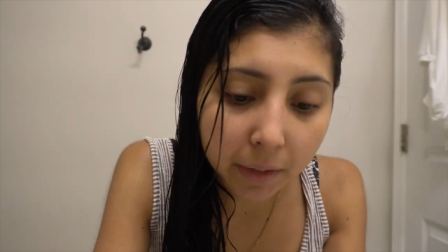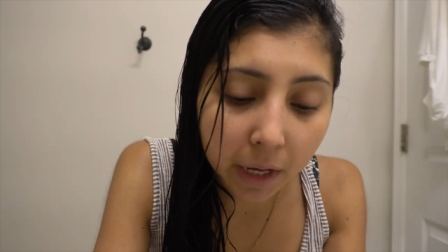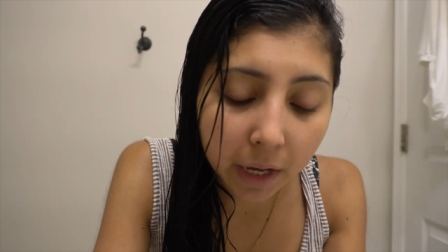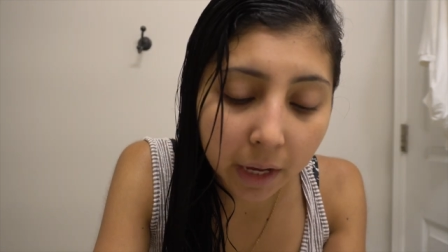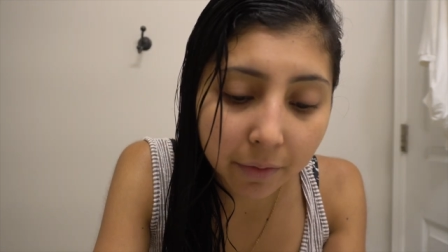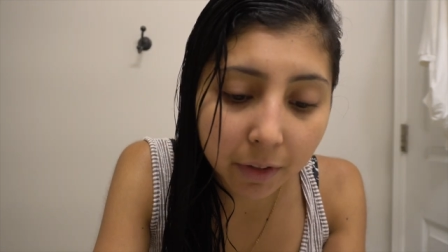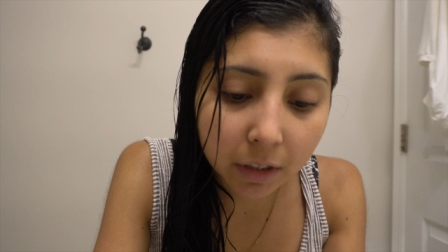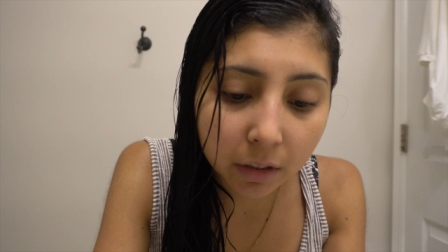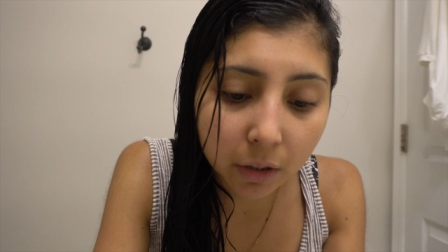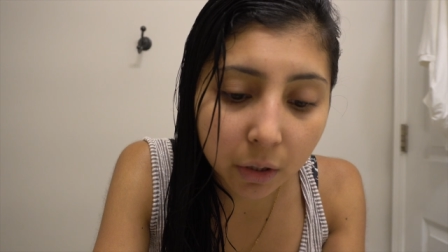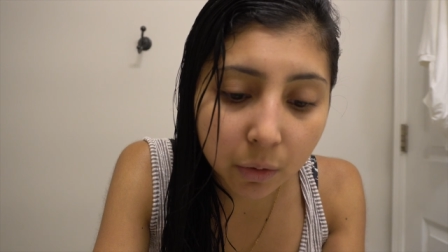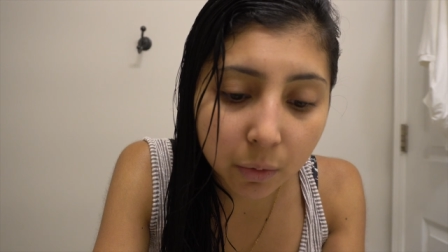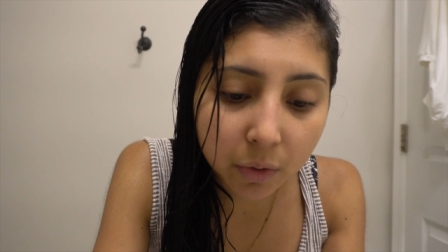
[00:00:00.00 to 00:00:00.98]
I haven't
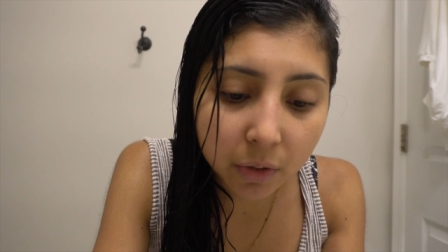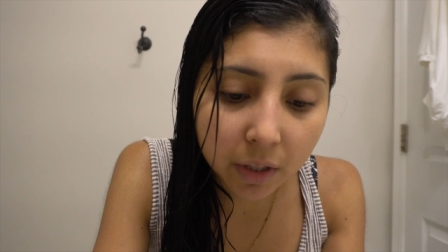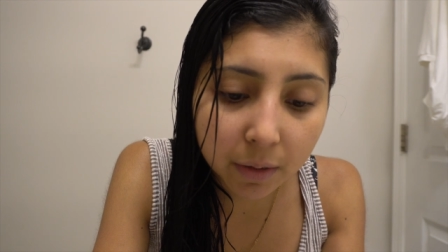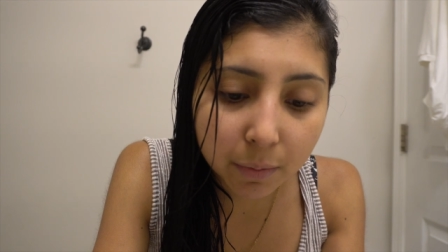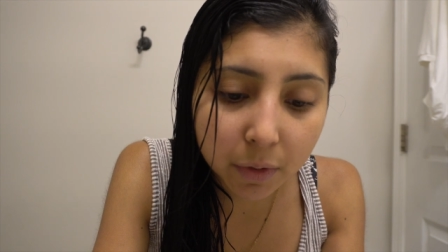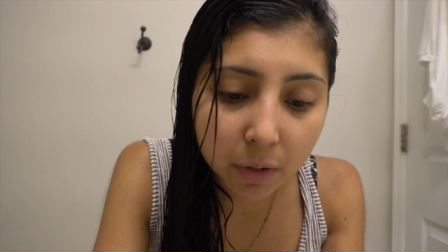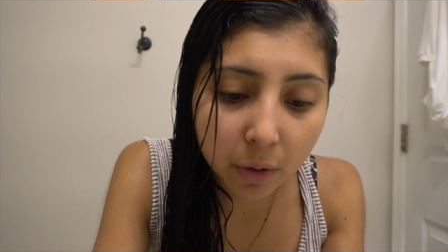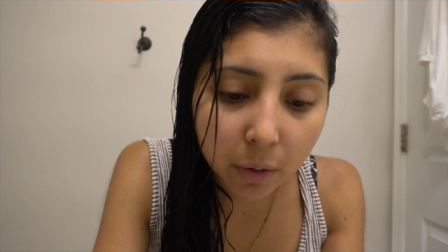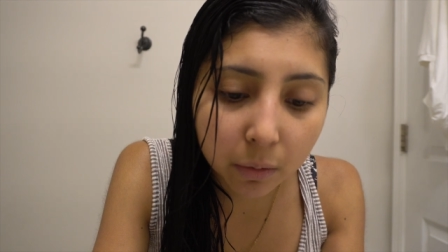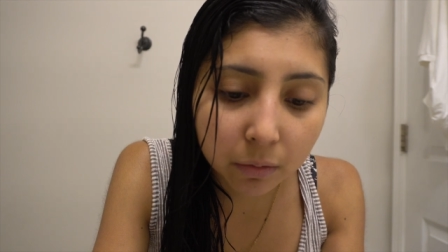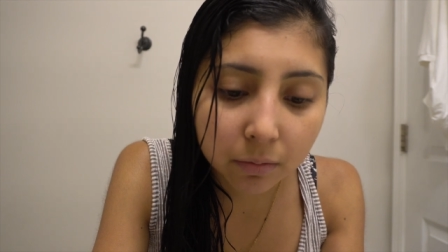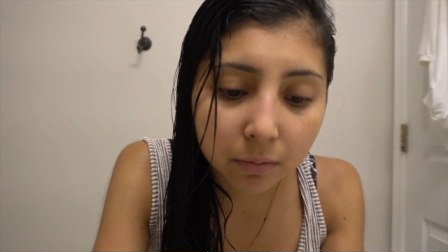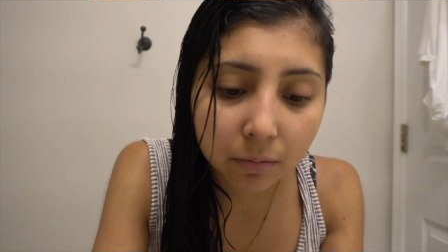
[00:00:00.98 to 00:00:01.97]
used them,
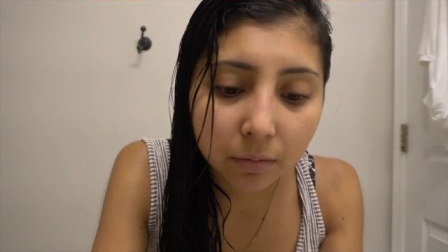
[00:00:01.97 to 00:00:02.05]
so